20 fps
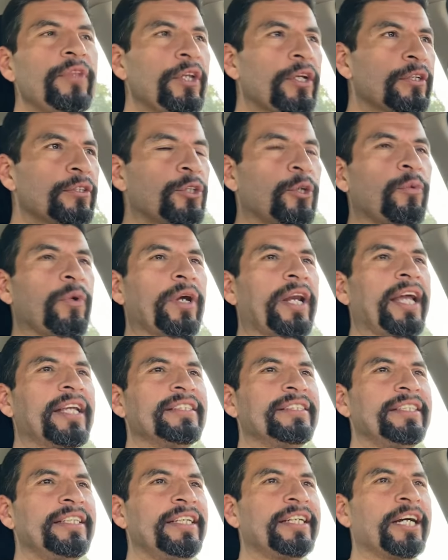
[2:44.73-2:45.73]
So when I
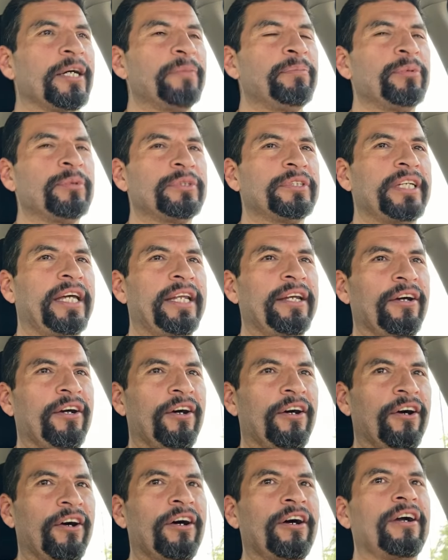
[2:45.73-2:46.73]
see couples that
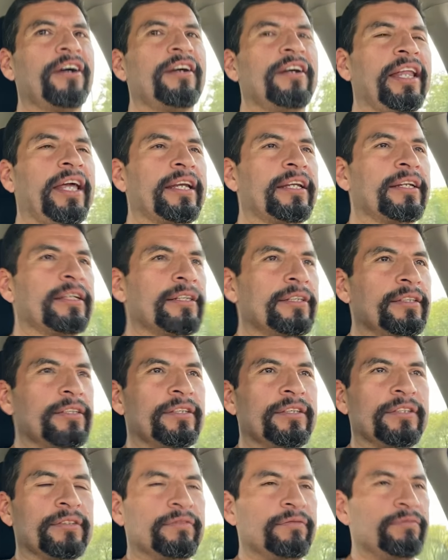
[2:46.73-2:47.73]
are
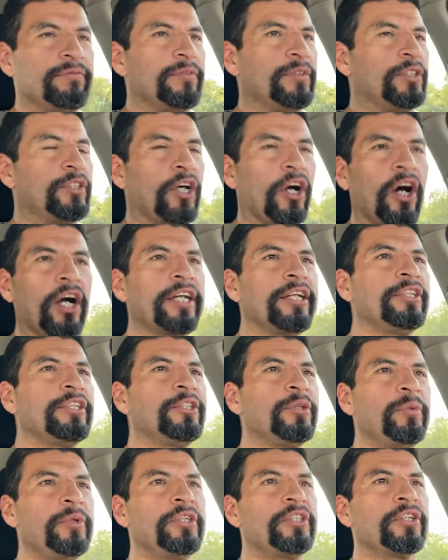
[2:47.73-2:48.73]
talking
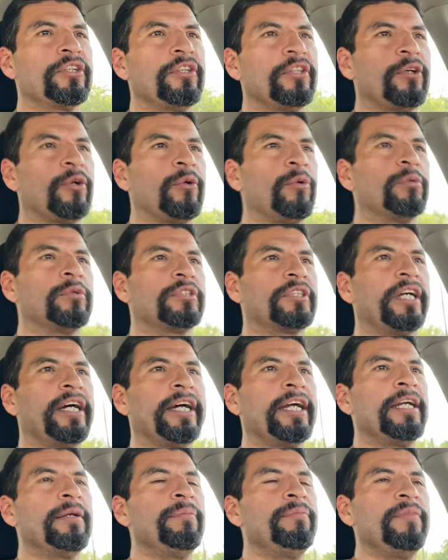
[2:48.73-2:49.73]
to each other the whole
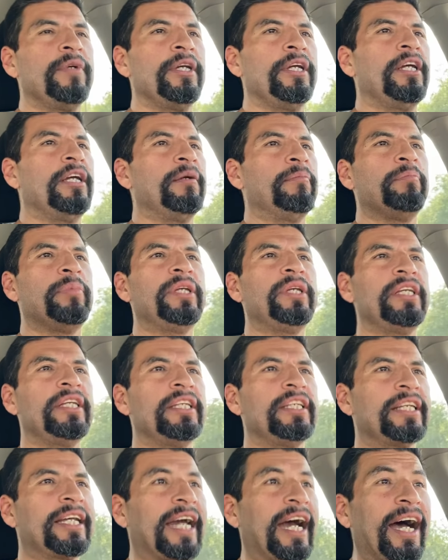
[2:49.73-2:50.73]
time,
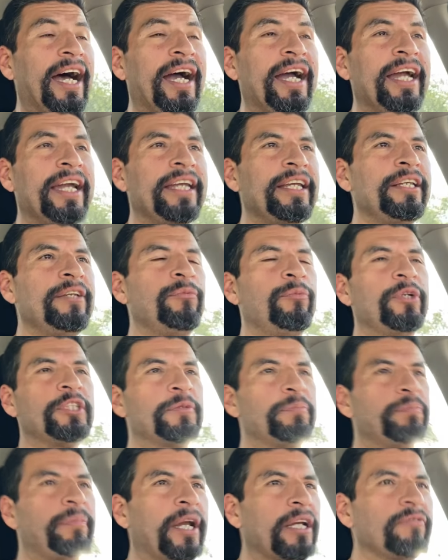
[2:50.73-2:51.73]
being kind,
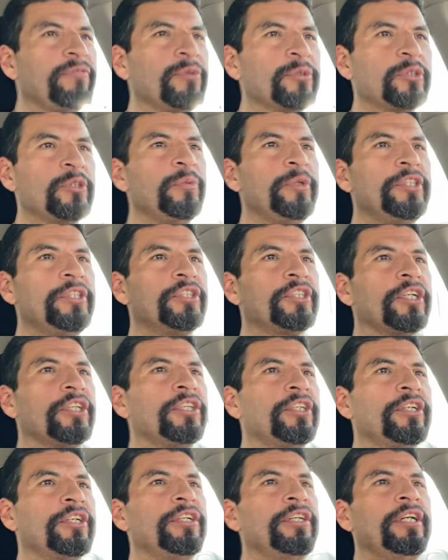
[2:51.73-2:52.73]
respectful to each
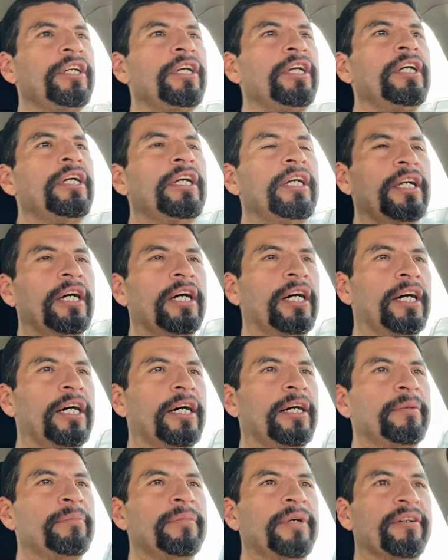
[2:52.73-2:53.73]
other,
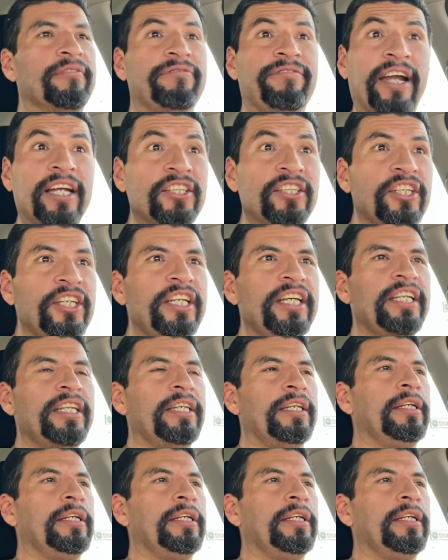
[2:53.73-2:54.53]
affectionate,